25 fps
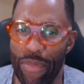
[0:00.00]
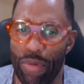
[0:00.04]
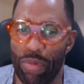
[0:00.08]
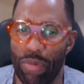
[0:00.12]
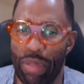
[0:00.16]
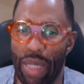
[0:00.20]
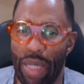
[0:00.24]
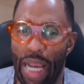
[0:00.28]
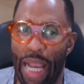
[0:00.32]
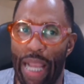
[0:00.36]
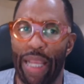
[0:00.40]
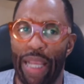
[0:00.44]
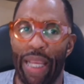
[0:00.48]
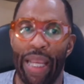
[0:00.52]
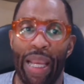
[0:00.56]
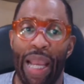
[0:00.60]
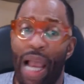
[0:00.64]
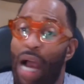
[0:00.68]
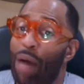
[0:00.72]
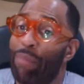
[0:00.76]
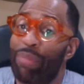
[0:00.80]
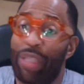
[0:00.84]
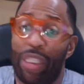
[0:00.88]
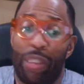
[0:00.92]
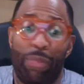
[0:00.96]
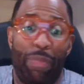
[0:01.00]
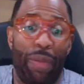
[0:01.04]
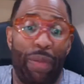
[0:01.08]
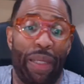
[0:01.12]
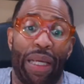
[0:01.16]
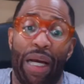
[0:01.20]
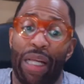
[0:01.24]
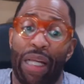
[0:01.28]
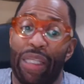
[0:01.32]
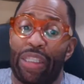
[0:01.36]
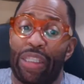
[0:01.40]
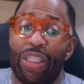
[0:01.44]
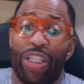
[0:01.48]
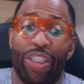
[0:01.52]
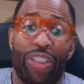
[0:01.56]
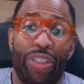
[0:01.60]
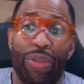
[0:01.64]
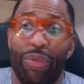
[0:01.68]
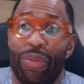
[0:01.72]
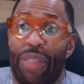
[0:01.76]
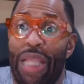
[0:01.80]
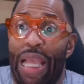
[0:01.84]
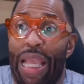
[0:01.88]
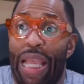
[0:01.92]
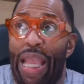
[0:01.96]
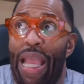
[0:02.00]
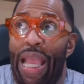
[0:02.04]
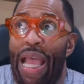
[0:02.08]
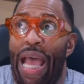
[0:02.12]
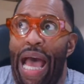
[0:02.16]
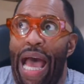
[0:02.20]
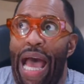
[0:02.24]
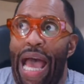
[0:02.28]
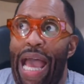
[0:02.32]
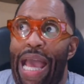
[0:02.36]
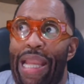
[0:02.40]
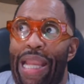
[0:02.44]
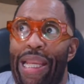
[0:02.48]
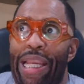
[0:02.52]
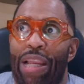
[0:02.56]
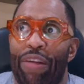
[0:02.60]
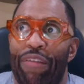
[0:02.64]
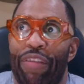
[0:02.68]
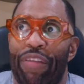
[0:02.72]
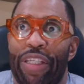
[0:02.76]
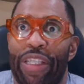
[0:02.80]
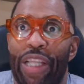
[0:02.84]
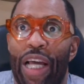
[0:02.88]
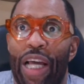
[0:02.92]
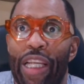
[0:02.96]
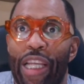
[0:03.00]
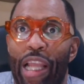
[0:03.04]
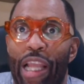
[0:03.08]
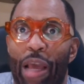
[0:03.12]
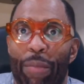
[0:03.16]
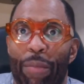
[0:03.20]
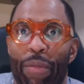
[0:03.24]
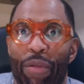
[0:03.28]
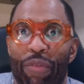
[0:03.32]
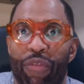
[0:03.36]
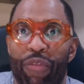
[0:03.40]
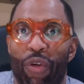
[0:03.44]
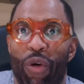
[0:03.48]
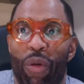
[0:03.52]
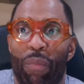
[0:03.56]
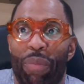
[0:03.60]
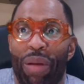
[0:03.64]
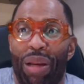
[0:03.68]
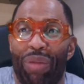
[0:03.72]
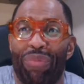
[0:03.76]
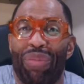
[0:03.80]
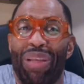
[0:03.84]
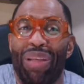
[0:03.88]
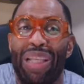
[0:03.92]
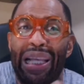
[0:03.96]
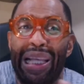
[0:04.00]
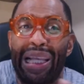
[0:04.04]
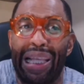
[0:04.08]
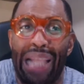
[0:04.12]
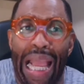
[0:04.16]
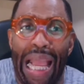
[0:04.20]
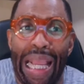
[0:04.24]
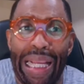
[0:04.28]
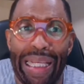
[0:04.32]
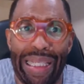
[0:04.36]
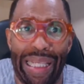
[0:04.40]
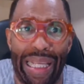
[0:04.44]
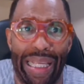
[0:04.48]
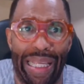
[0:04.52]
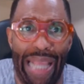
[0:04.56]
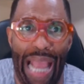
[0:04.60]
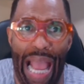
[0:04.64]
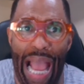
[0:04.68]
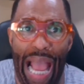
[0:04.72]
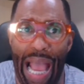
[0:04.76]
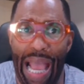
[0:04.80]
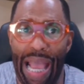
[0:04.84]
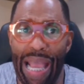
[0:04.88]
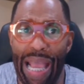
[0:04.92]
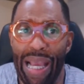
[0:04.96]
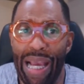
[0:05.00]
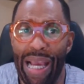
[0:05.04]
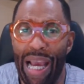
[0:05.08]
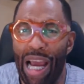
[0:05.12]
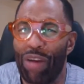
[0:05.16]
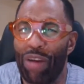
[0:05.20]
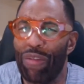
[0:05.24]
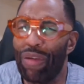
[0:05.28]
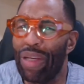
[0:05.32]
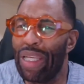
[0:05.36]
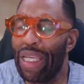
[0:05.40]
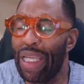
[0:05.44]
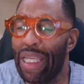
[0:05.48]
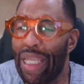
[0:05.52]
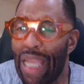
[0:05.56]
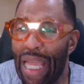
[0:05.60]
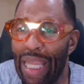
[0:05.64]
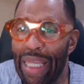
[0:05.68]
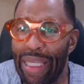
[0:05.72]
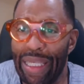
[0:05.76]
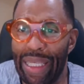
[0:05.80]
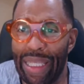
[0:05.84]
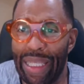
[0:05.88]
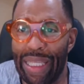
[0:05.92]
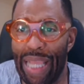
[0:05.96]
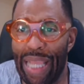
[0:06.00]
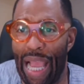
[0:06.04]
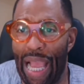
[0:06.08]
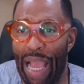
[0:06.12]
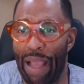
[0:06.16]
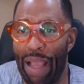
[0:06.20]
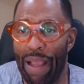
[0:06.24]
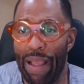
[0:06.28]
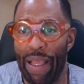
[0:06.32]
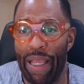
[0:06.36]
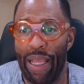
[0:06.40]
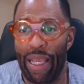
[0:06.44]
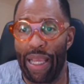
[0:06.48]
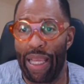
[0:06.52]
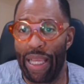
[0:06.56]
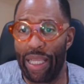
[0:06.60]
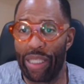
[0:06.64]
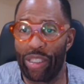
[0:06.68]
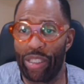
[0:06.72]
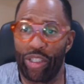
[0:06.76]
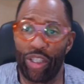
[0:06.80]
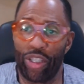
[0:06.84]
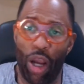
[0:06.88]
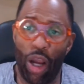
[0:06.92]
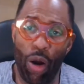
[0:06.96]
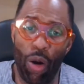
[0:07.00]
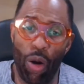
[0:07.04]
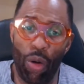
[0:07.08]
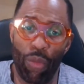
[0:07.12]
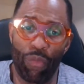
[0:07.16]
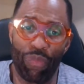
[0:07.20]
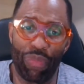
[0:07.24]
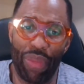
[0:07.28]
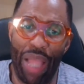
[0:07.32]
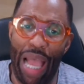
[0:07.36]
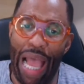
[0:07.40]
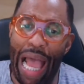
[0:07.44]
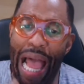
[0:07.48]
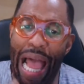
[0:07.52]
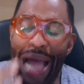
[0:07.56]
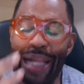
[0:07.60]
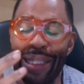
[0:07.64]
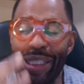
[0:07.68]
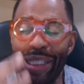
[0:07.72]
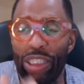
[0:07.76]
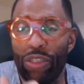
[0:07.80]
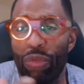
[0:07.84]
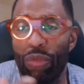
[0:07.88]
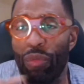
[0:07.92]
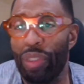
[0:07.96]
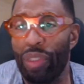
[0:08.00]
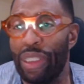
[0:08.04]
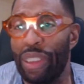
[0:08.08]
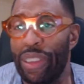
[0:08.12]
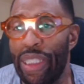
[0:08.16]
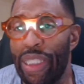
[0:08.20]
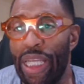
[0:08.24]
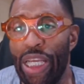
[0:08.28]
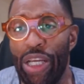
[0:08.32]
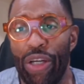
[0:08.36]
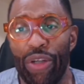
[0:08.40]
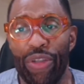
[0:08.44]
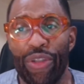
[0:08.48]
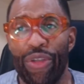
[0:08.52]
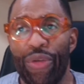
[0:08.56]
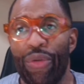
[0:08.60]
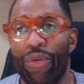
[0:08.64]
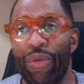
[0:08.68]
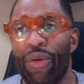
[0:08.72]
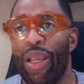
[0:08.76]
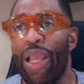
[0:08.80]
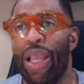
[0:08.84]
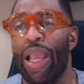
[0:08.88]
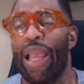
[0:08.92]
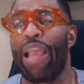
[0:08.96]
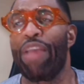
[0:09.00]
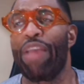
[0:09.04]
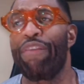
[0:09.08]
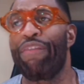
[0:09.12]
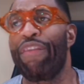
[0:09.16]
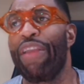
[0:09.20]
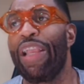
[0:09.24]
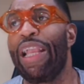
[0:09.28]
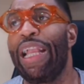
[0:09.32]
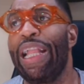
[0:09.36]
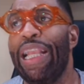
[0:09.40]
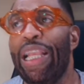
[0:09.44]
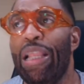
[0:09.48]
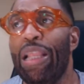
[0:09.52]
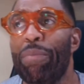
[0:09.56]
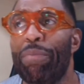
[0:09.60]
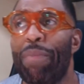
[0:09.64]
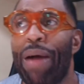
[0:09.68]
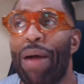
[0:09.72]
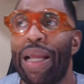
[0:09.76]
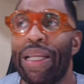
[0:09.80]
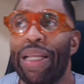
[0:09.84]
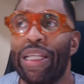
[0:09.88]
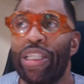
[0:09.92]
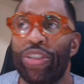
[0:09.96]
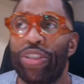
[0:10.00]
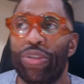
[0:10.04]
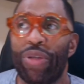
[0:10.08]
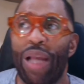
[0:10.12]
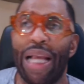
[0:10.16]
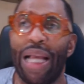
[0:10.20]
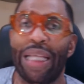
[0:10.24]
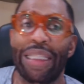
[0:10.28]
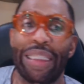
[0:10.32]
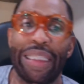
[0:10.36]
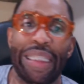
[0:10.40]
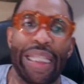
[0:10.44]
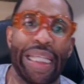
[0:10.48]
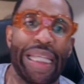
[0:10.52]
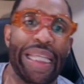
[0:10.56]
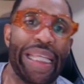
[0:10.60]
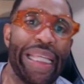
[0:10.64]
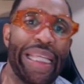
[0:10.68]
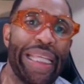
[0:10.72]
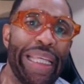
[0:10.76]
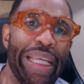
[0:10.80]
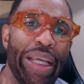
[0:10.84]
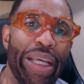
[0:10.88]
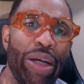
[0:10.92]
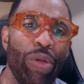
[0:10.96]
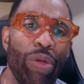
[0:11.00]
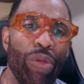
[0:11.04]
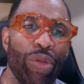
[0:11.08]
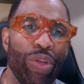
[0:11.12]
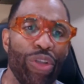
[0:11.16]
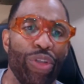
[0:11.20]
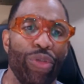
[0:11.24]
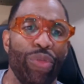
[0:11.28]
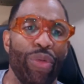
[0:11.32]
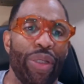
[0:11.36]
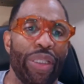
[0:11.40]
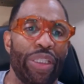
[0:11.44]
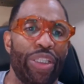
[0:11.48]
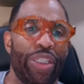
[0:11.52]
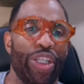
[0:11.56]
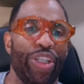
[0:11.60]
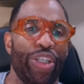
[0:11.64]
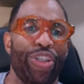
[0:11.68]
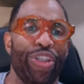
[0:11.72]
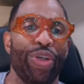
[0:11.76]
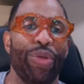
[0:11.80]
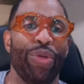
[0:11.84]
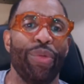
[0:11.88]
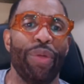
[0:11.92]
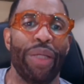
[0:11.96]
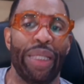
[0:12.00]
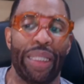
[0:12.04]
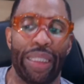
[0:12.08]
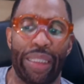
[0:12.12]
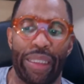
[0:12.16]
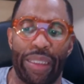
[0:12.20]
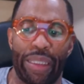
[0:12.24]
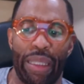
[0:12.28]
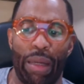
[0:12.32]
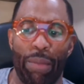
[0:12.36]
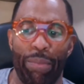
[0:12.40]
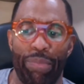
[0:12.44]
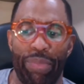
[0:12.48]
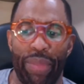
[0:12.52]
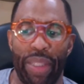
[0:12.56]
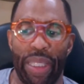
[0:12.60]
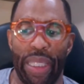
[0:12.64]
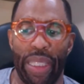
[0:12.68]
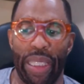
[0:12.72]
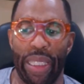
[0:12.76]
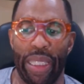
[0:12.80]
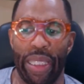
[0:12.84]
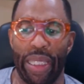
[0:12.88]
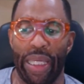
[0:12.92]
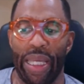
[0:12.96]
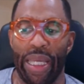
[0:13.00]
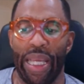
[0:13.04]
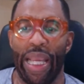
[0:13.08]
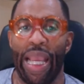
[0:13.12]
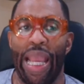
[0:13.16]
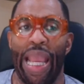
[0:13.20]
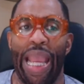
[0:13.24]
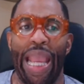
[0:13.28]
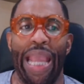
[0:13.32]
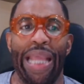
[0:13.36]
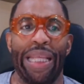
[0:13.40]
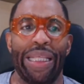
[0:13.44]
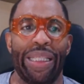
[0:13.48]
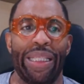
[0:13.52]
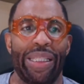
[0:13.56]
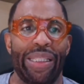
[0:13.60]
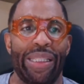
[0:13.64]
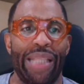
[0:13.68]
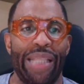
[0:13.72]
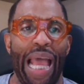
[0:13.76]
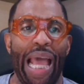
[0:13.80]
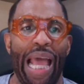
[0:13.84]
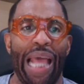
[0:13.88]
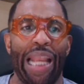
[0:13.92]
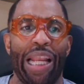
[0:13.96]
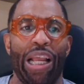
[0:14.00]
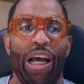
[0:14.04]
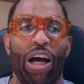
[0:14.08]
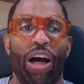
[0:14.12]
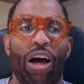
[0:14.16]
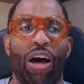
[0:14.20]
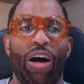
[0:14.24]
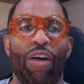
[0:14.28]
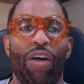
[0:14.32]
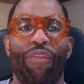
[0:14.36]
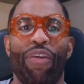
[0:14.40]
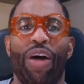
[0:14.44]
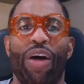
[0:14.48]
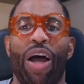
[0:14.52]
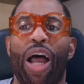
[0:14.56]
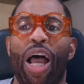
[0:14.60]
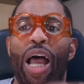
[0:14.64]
Okay. I'm just being honest because she was like, I had never done that before, but I really liked the guy. I really liked the guy. And so I just want to tell you if anybody tries to guilt you into doing something instead of